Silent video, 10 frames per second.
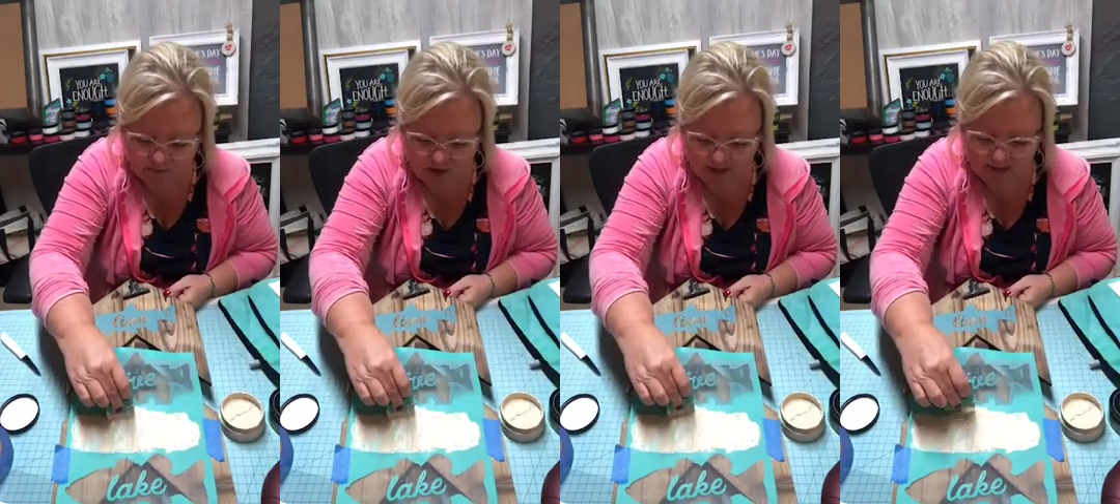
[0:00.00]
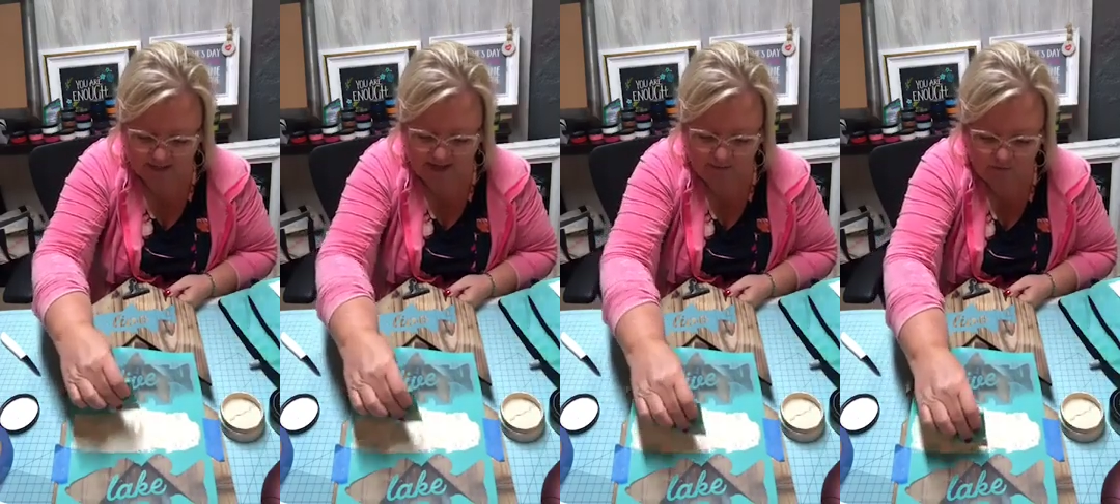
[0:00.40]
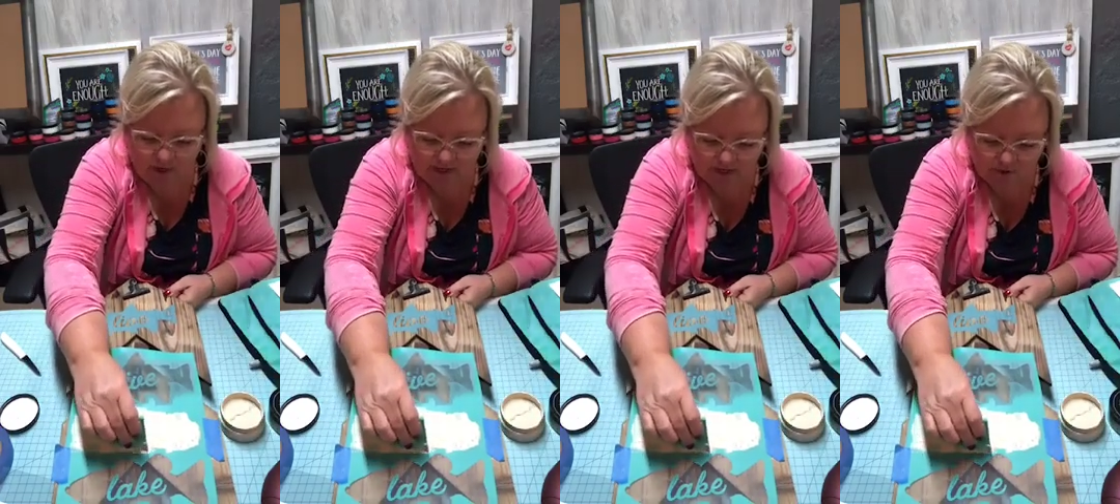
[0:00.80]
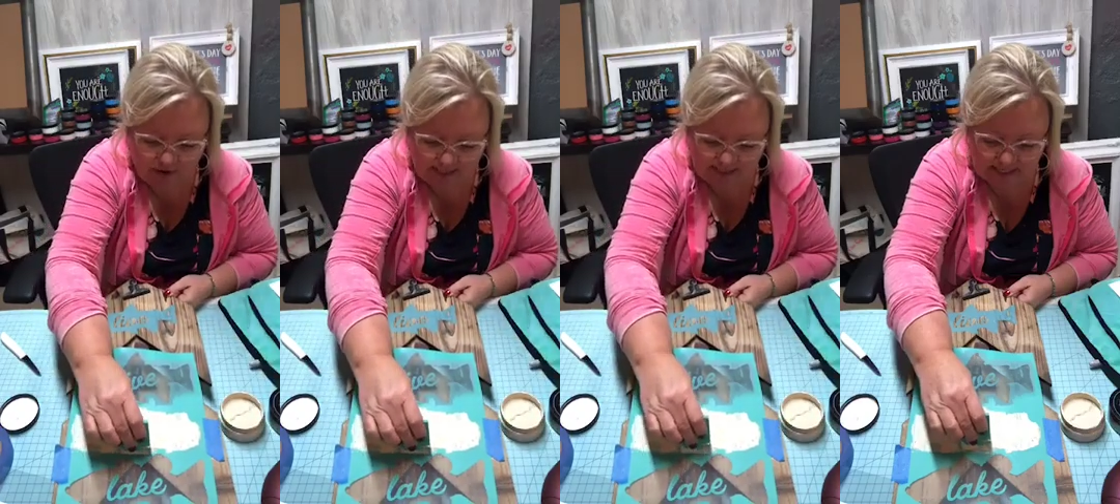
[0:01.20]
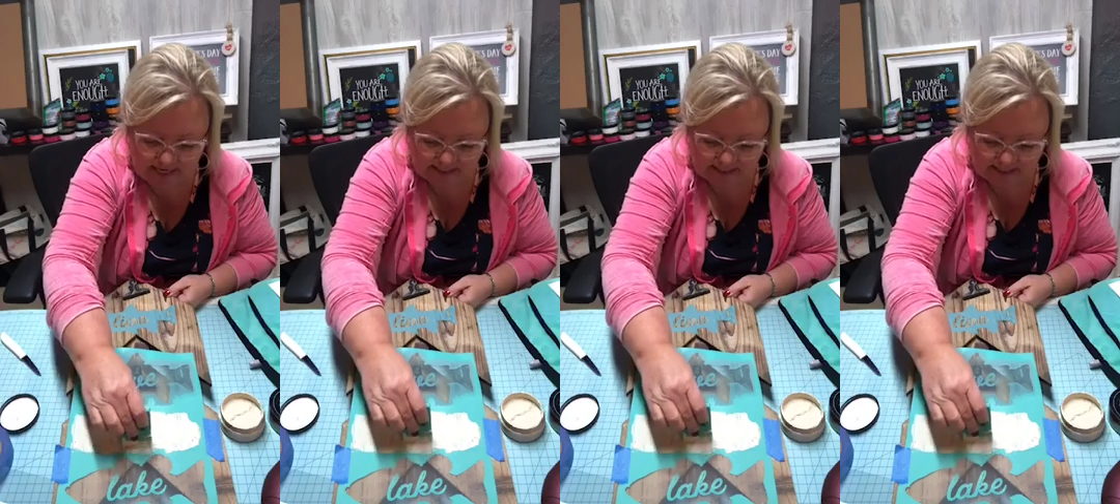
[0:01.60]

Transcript: products, I am running a Crazy Day